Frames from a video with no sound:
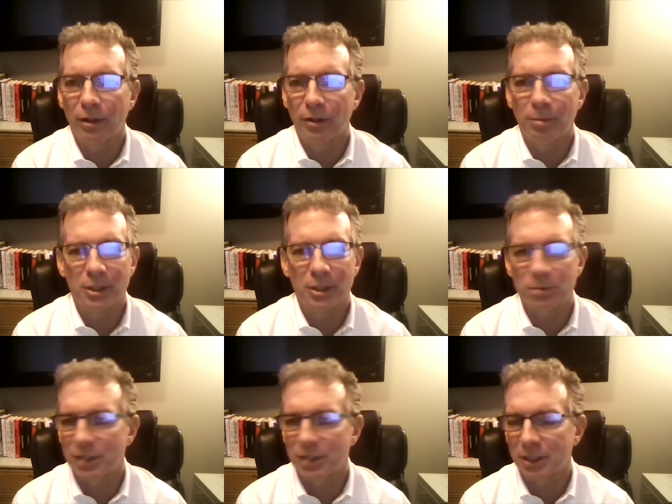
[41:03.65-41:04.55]
The biggest
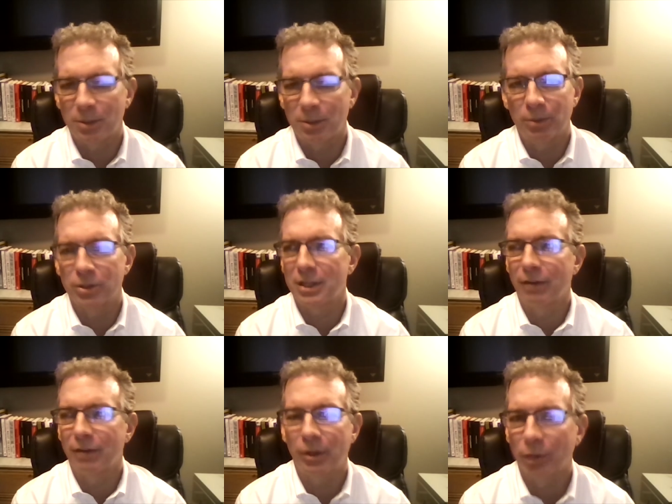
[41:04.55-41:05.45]
mistake is people just
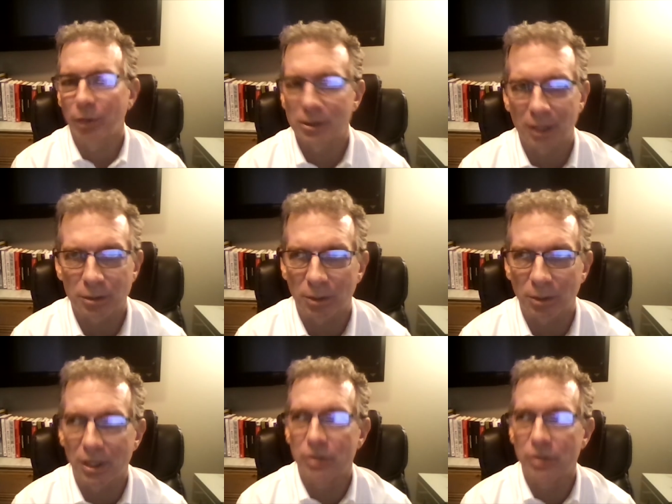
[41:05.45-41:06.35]
have unrealistic
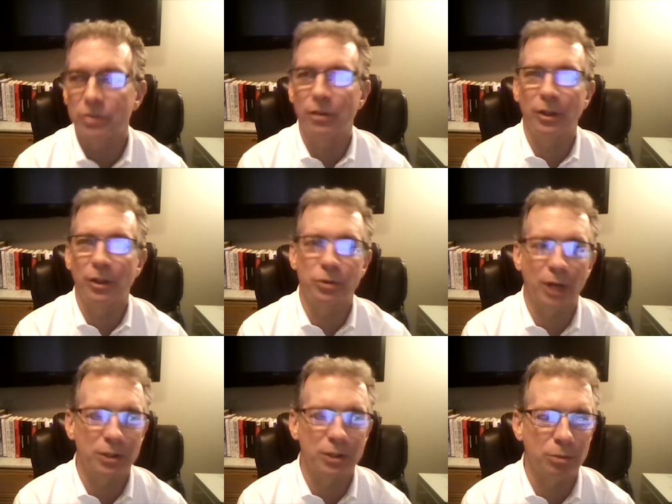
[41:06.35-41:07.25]
expectations and they try
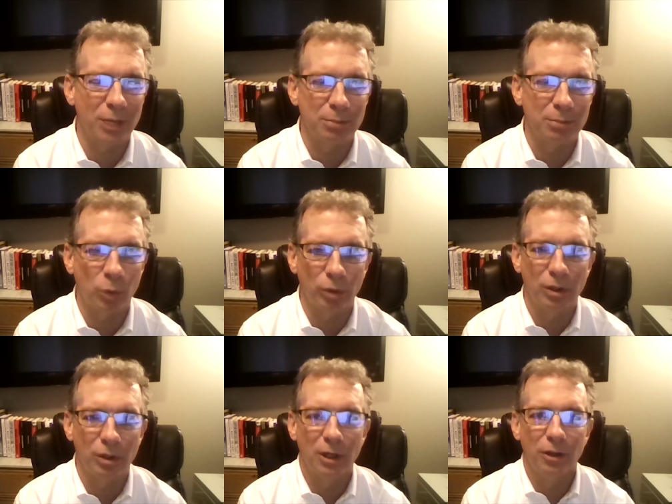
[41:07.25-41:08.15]
to make more
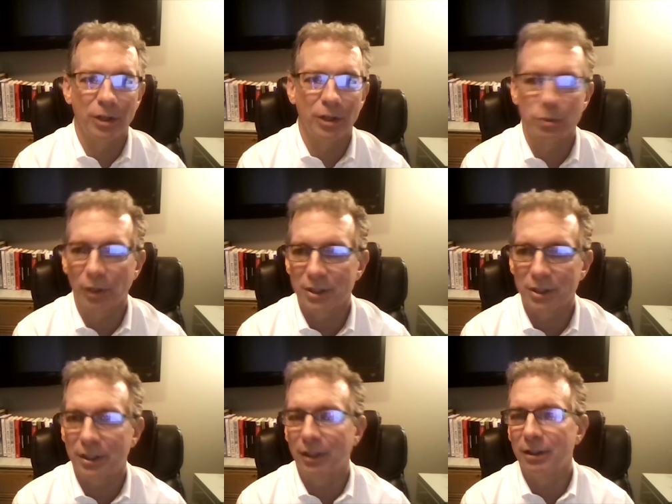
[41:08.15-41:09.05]
than is
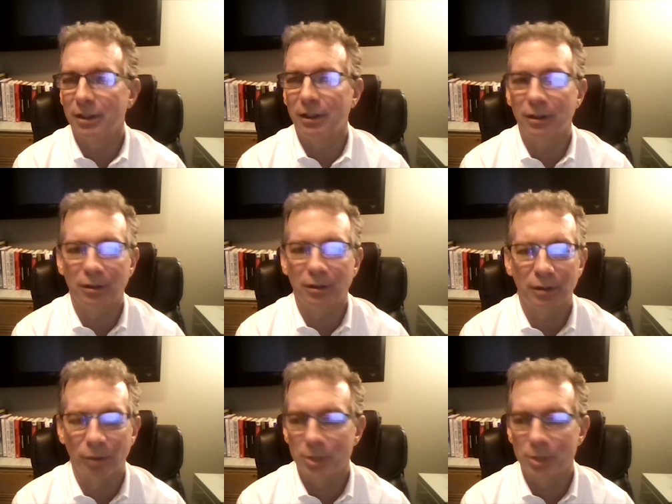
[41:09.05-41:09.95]
realistic in a
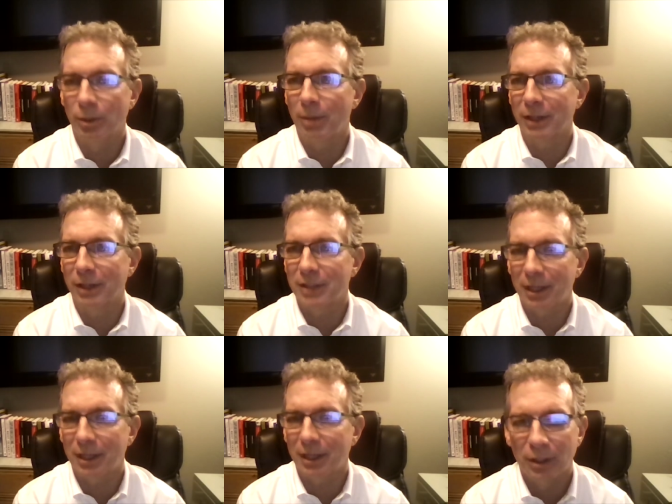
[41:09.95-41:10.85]
reasonable amount of
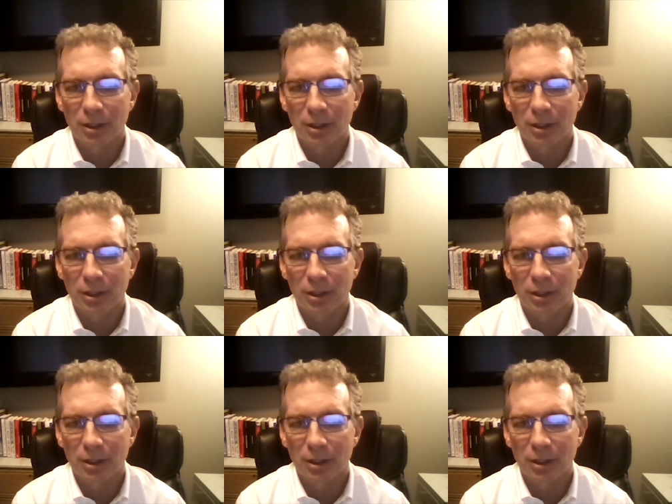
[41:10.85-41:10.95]
time.